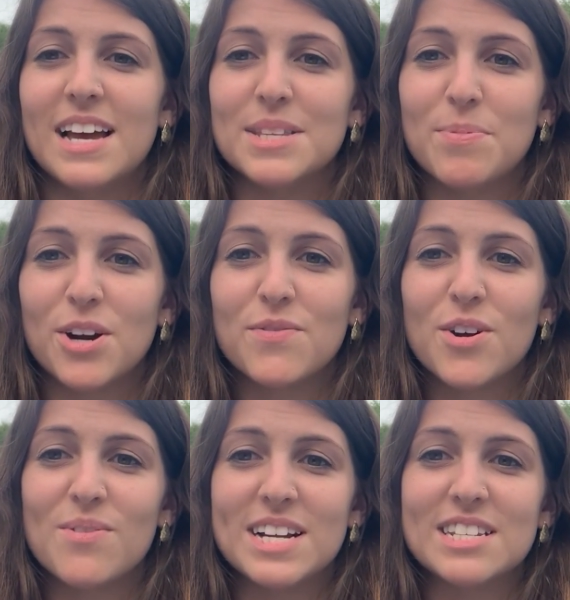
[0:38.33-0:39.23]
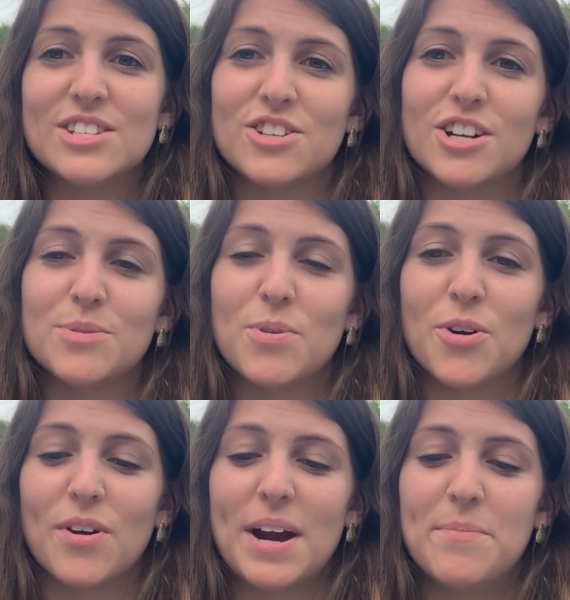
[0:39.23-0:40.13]
As part of our Rising Stars
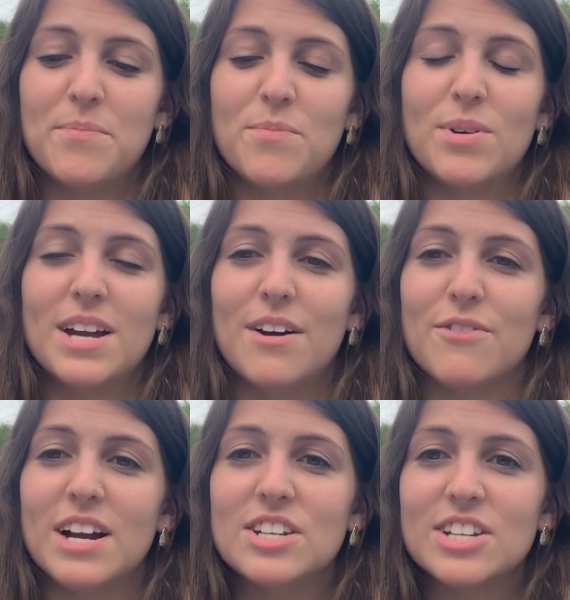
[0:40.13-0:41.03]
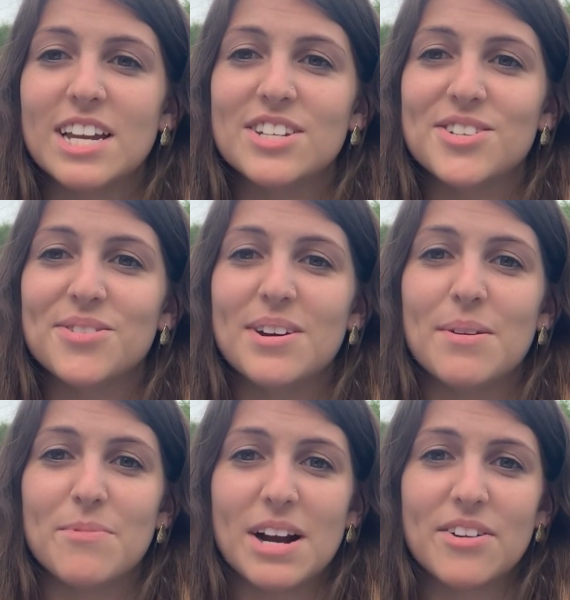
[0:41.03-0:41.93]
program, we offer educational
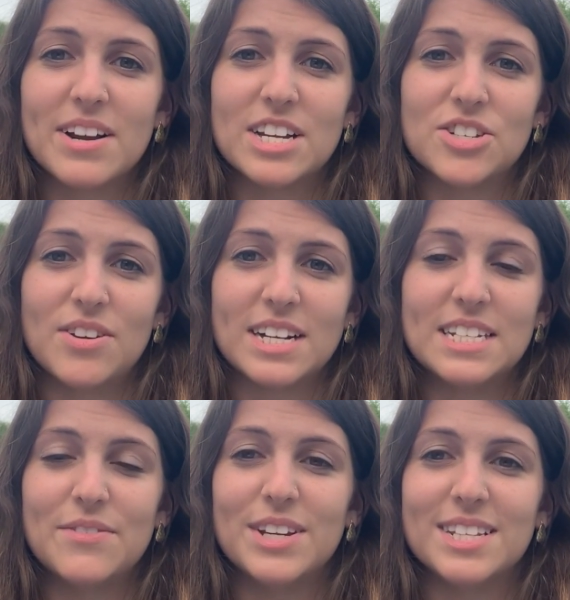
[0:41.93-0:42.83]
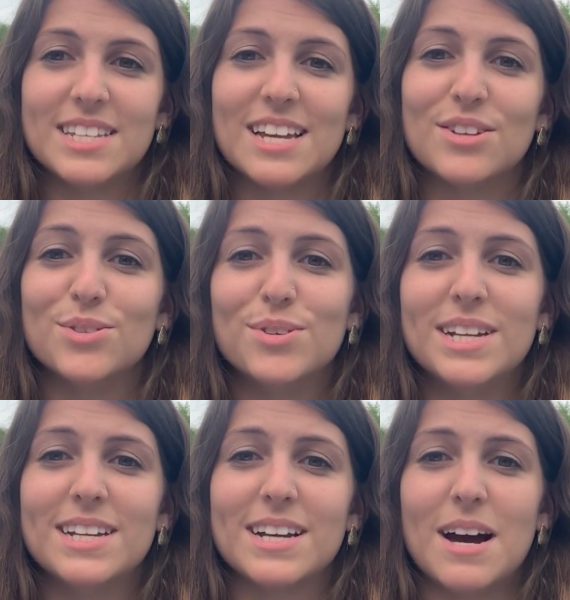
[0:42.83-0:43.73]
and recreational activities,
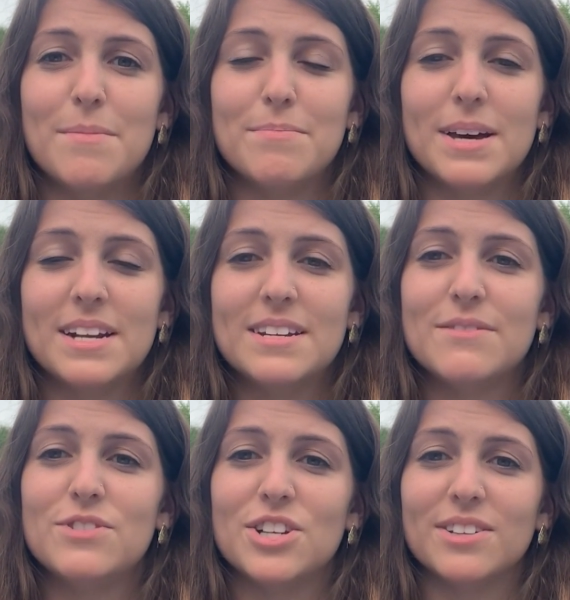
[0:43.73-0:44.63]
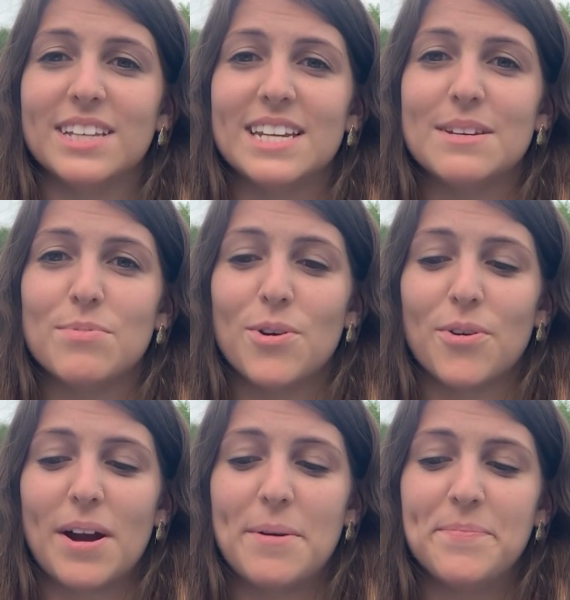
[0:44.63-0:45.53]
including a competitive cheerleading
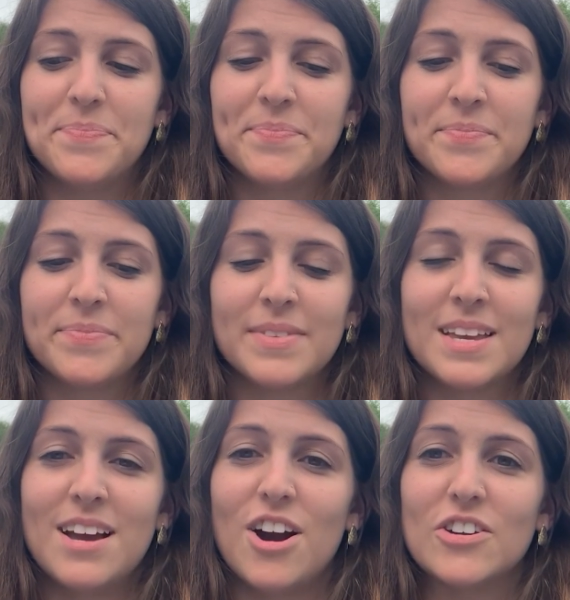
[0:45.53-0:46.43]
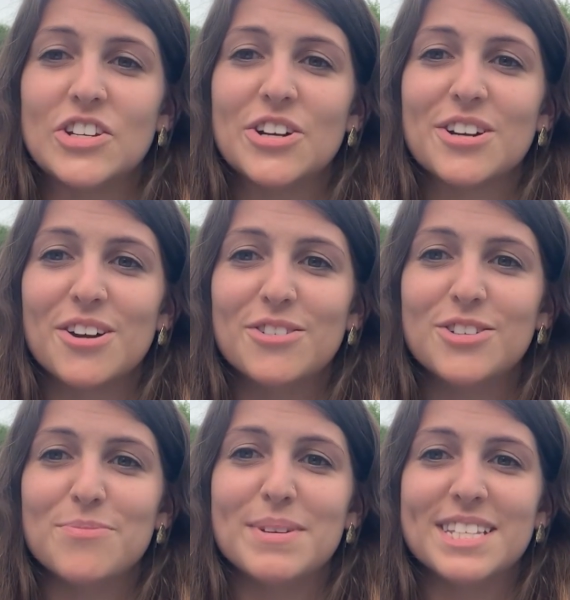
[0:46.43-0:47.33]
program. Our cheer
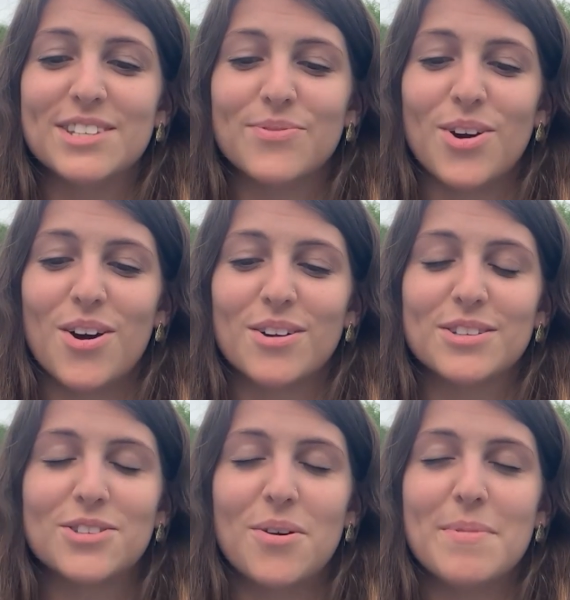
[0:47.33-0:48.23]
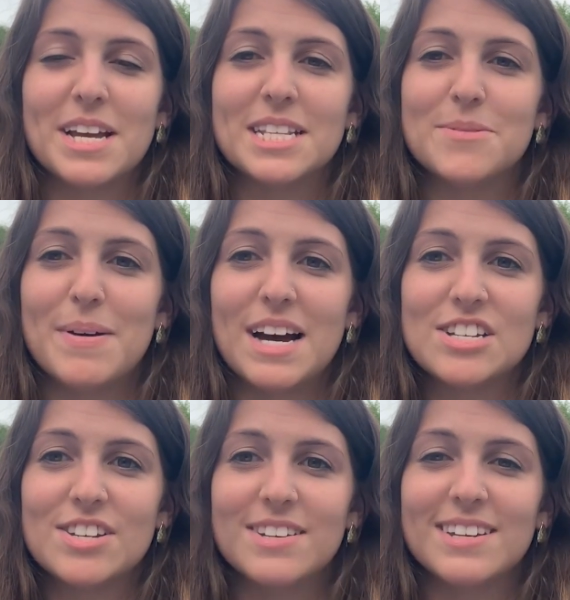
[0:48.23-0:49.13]
coach, Mrs. Frog, saw Megan's
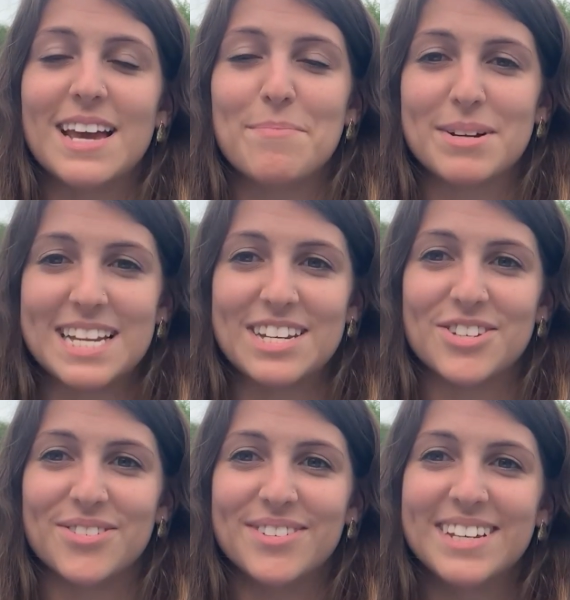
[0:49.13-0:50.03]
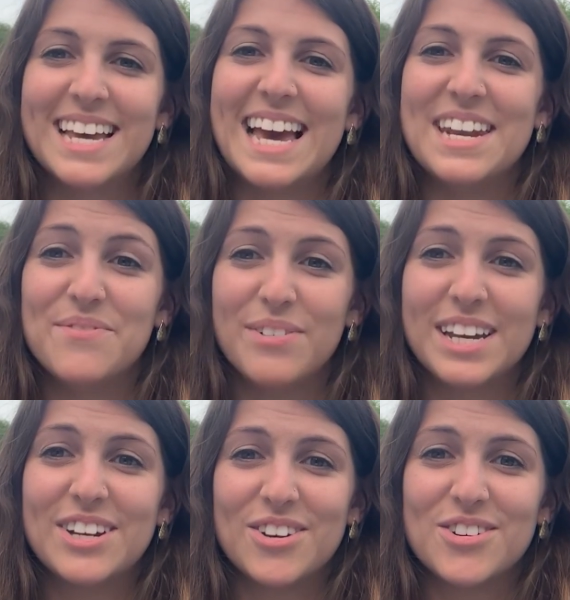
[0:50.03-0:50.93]
passion and potential and
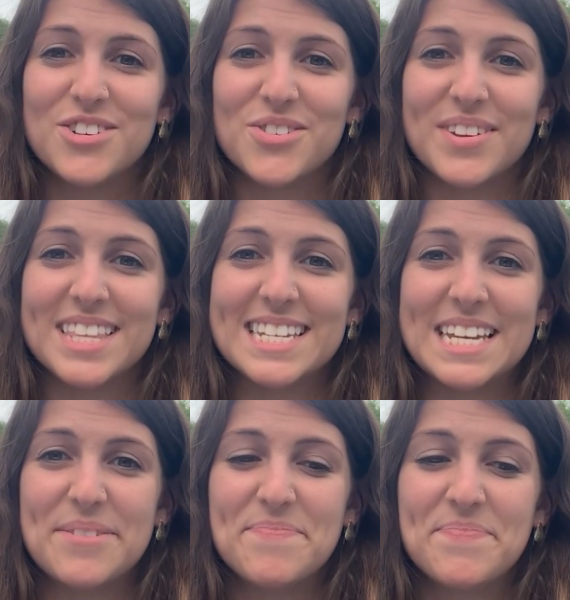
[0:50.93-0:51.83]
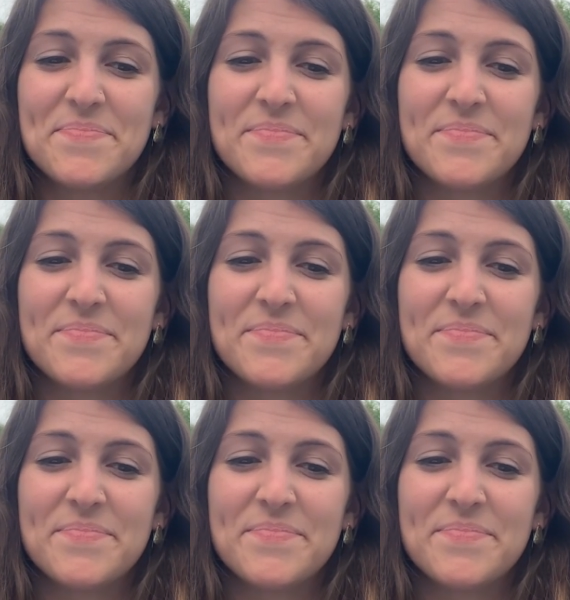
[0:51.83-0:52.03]
invited her to join the team.